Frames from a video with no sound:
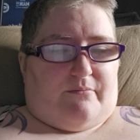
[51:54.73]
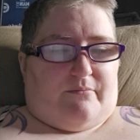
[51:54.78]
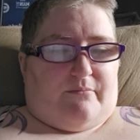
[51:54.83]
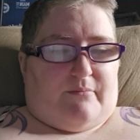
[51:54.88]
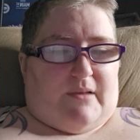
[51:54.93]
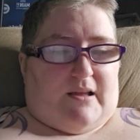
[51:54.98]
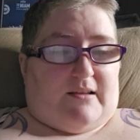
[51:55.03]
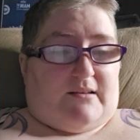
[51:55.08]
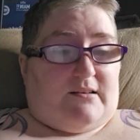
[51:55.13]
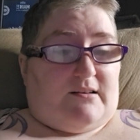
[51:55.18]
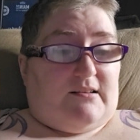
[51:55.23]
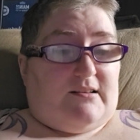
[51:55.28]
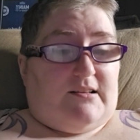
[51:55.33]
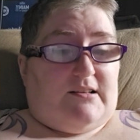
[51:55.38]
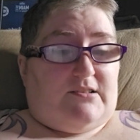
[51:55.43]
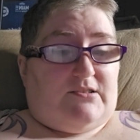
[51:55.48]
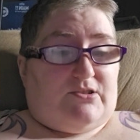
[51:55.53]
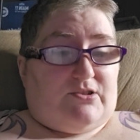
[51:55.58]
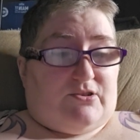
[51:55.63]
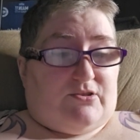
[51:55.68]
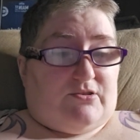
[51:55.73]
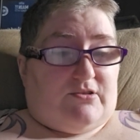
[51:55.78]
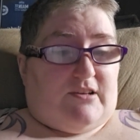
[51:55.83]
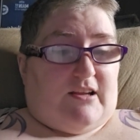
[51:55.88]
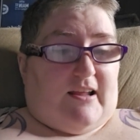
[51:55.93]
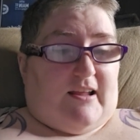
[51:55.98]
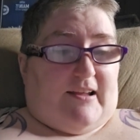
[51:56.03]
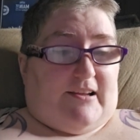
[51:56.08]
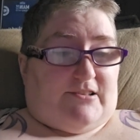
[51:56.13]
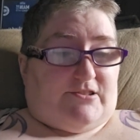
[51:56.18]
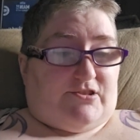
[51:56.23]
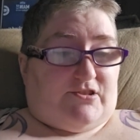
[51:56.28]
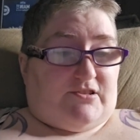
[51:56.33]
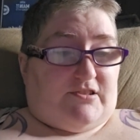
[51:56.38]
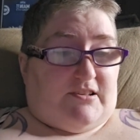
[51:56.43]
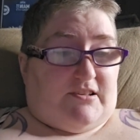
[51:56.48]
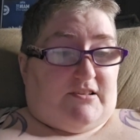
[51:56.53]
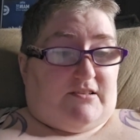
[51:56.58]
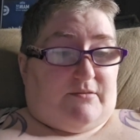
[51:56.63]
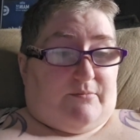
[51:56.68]
Melanie turned
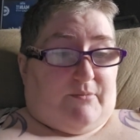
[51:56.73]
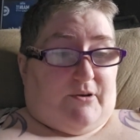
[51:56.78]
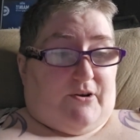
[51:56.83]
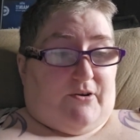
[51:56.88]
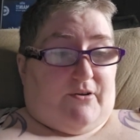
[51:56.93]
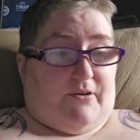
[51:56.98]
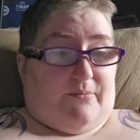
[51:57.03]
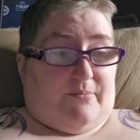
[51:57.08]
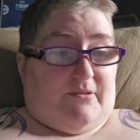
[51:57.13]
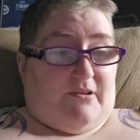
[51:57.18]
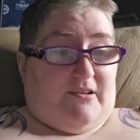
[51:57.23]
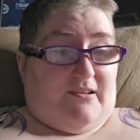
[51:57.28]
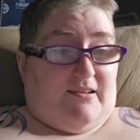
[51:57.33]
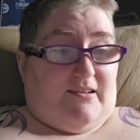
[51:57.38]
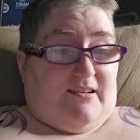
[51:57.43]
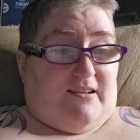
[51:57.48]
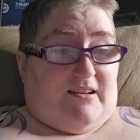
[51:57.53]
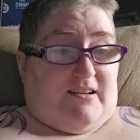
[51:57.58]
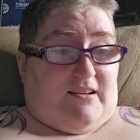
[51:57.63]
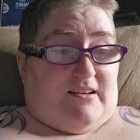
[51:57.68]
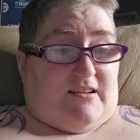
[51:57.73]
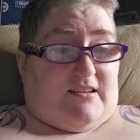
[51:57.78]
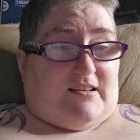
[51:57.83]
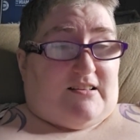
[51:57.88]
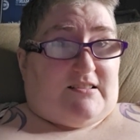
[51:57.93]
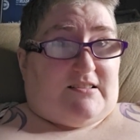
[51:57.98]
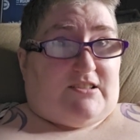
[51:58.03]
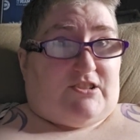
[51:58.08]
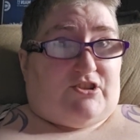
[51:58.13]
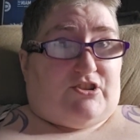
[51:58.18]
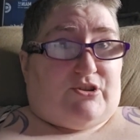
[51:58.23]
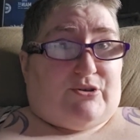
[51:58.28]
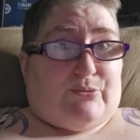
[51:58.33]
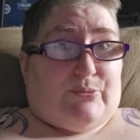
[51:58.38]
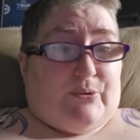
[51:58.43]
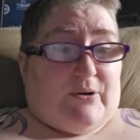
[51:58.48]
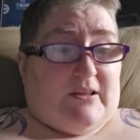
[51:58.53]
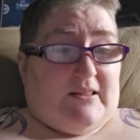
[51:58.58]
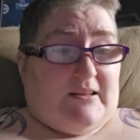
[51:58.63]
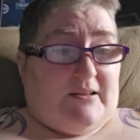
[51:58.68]
anxiously to Miriam. Did she
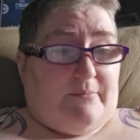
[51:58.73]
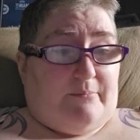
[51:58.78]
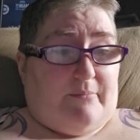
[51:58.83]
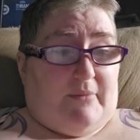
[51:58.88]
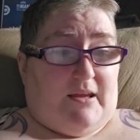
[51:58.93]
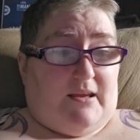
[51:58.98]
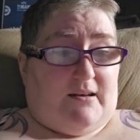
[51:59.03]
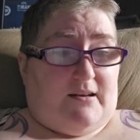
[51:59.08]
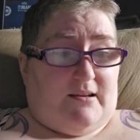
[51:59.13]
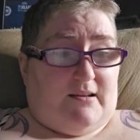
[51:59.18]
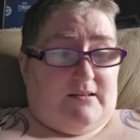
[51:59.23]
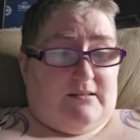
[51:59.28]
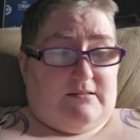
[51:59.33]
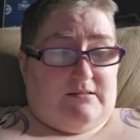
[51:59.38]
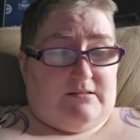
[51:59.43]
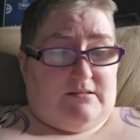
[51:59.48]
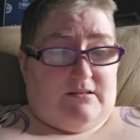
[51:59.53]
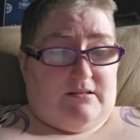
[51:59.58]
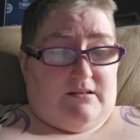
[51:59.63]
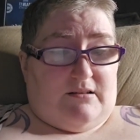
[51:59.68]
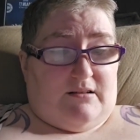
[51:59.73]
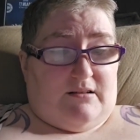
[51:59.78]
really mean it?